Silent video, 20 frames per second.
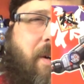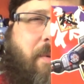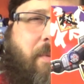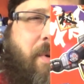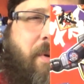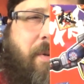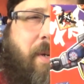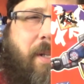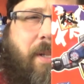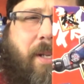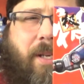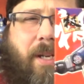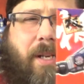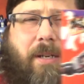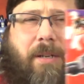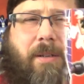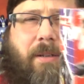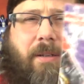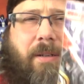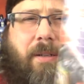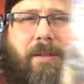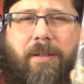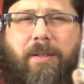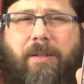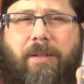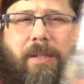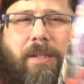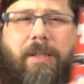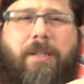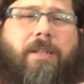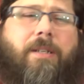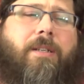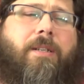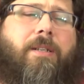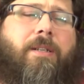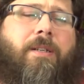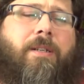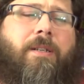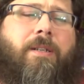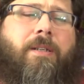artwork right there. And
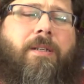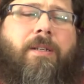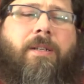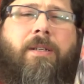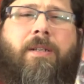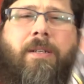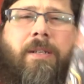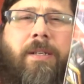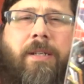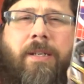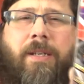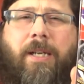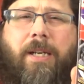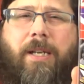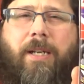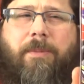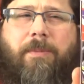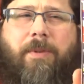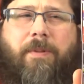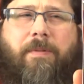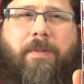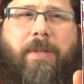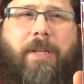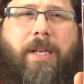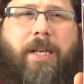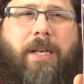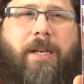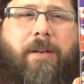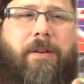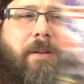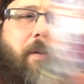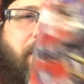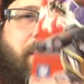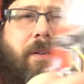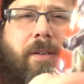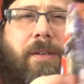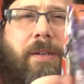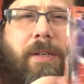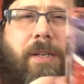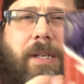then got him over there.
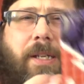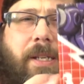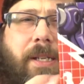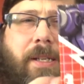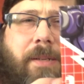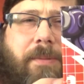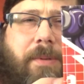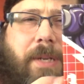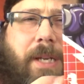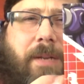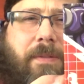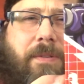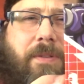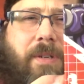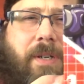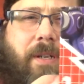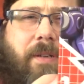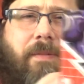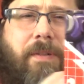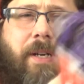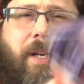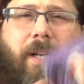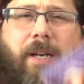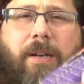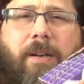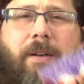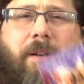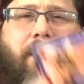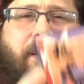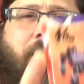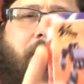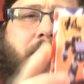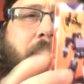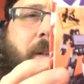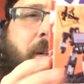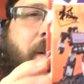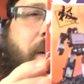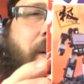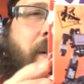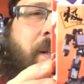And then Galvatron over here.
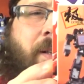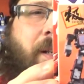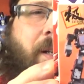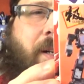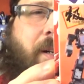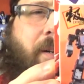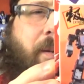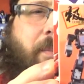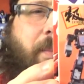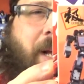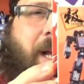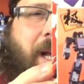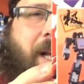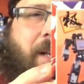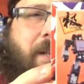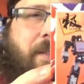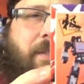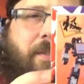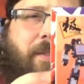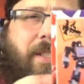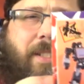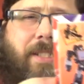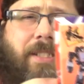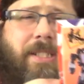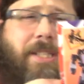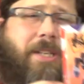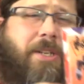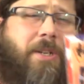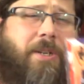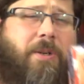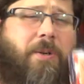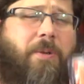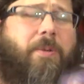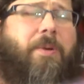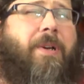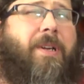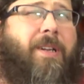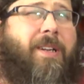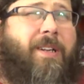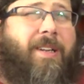And on the back. So this is a
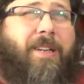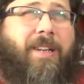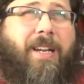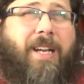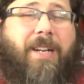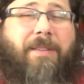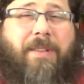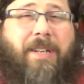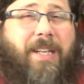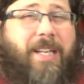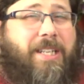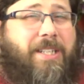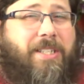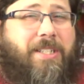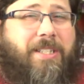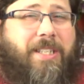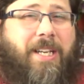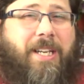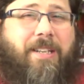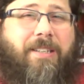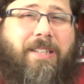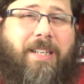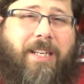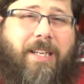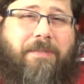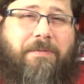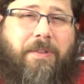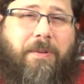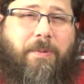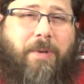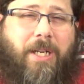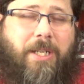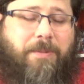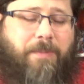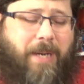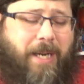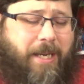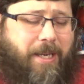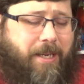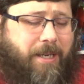new kind of a legend scale. It's like if you watch
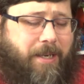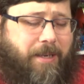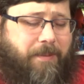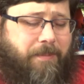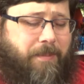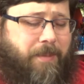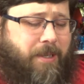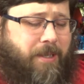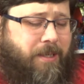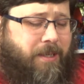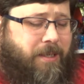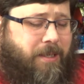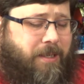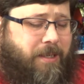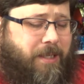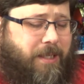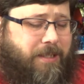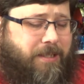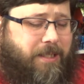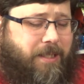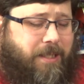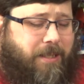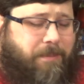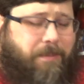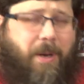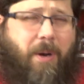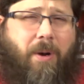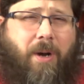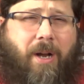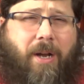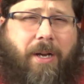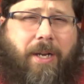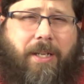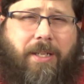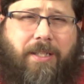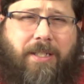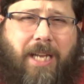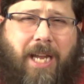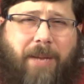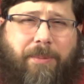my, like I said, Mohawk
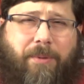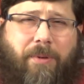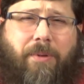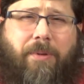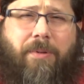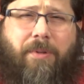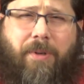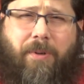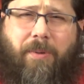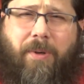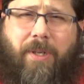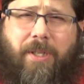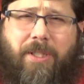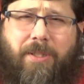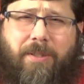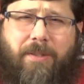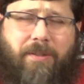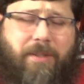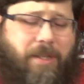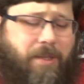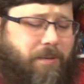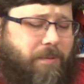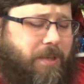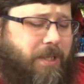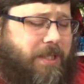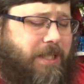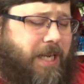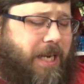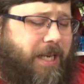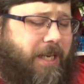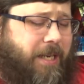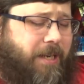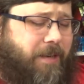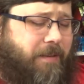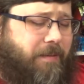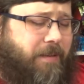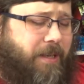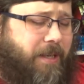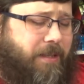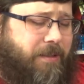and Scapple. They're really, you know, really tiny and
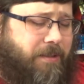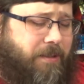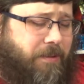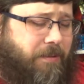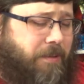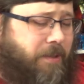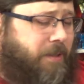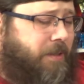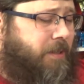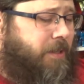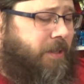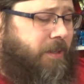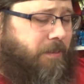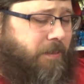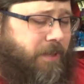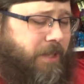everything. So I